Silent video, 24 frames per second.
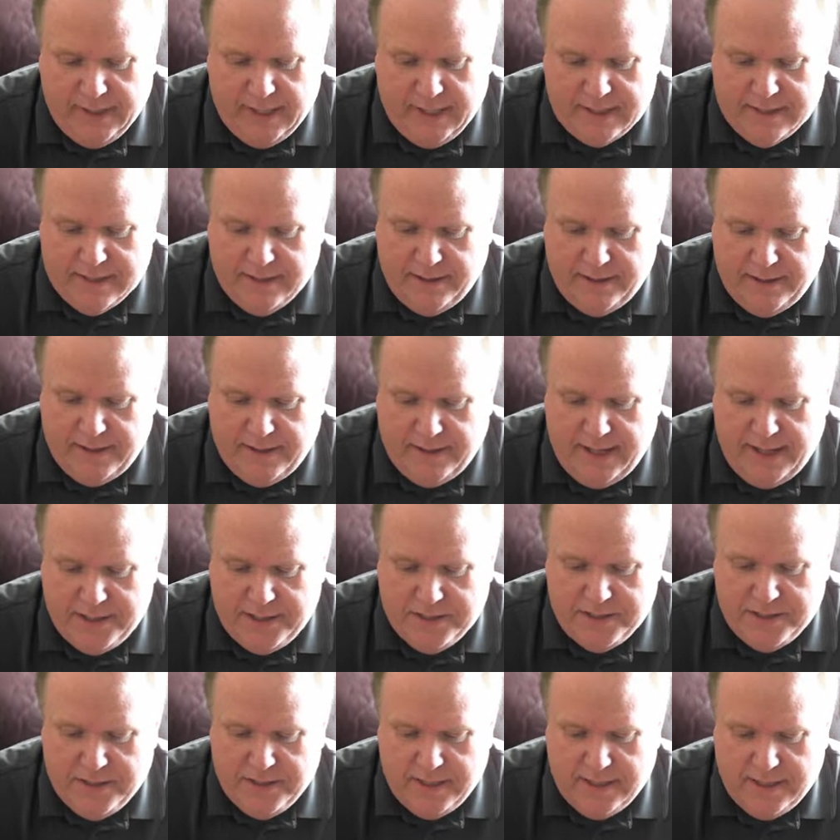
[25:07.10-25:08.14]
It's a
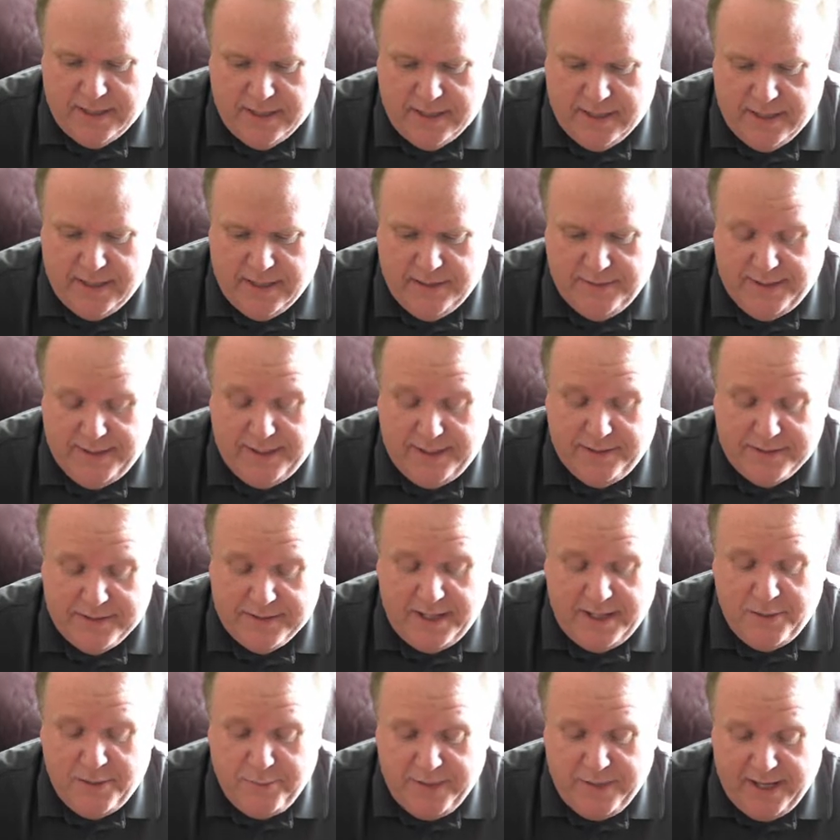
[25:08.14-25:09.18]
SGC. Well, I was
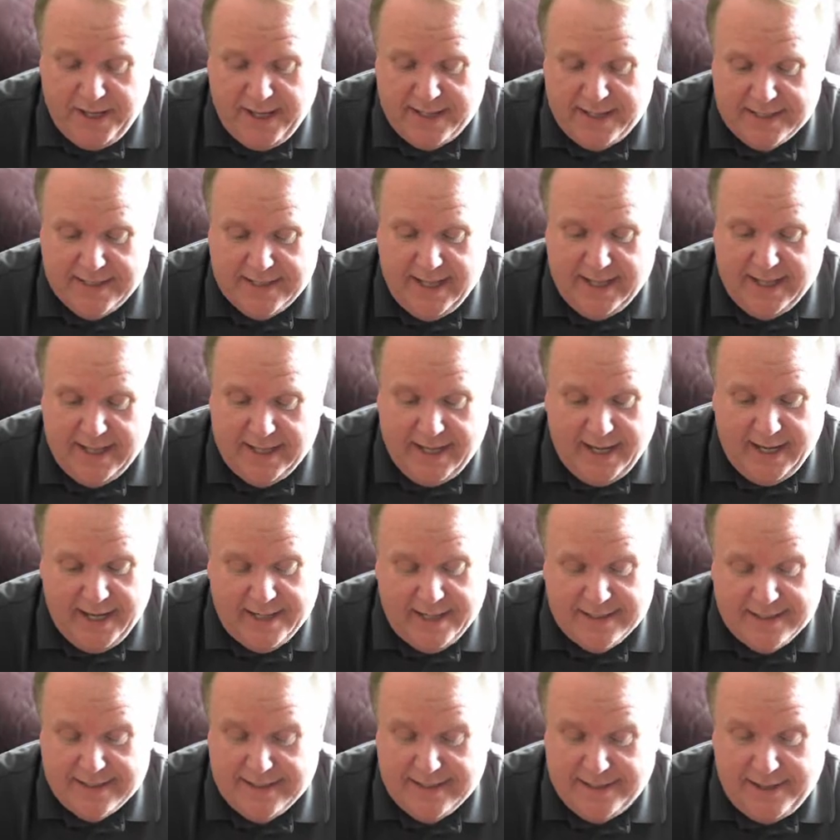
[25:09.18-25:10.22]
in a PSA
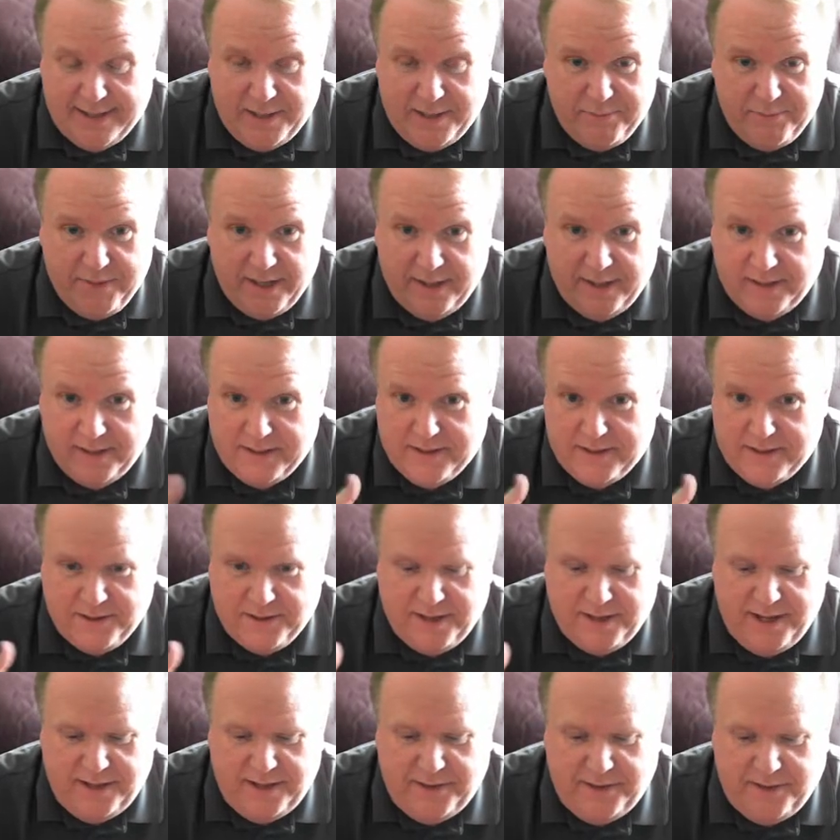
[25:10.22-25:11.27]
case, and I immediately
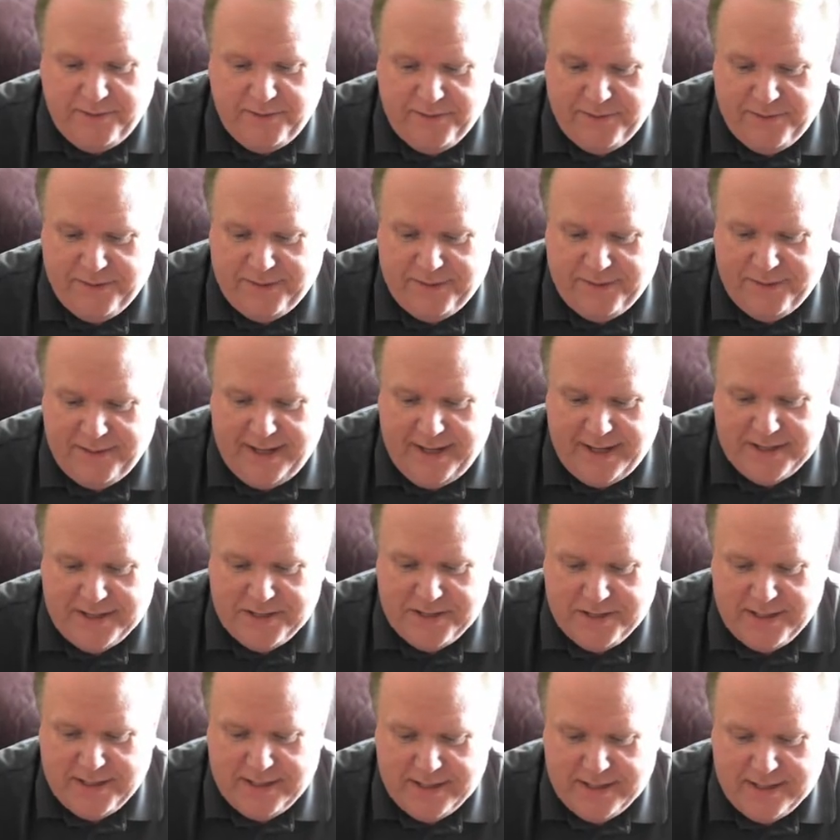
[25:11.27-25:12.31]
took it over to
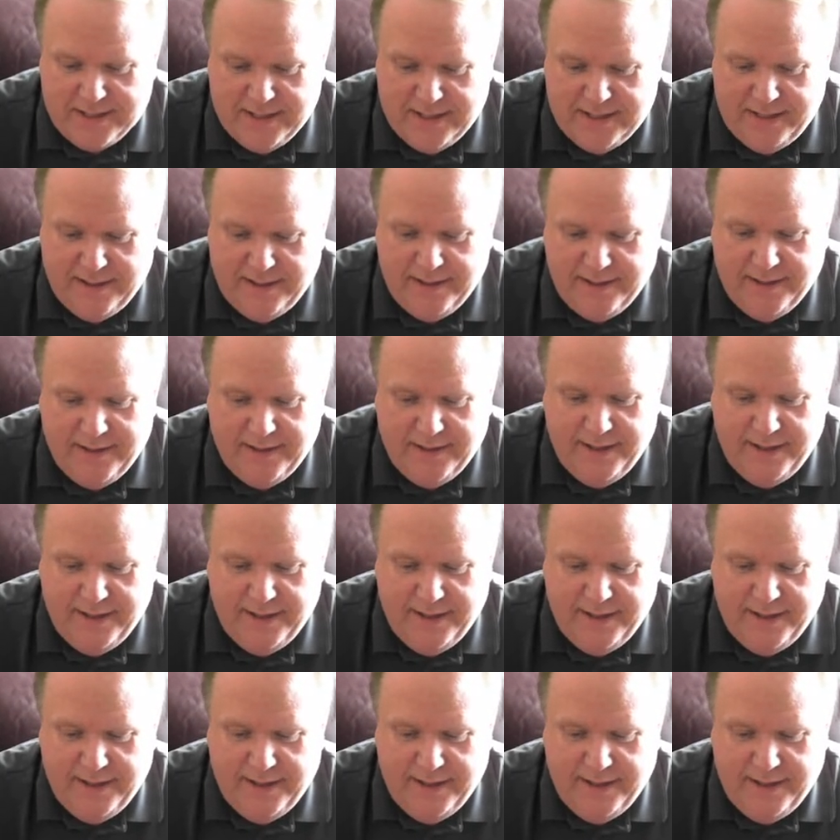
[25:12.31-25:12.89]
SGC.